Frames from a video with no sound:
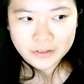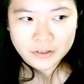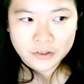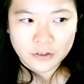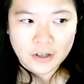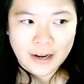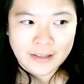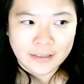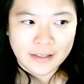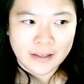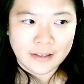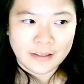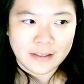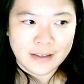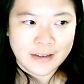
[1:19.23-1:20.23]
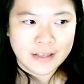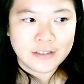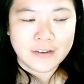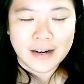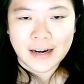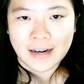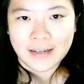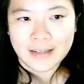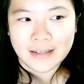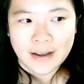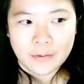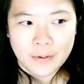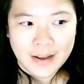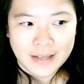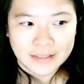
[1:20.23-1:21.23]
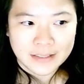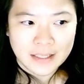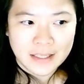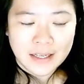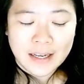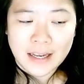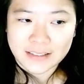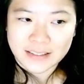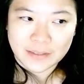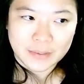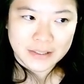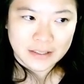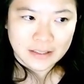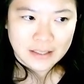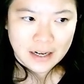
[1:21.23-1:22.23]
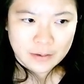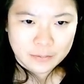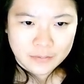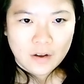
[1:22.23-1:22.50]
So I think it is very likely that West has double turn club.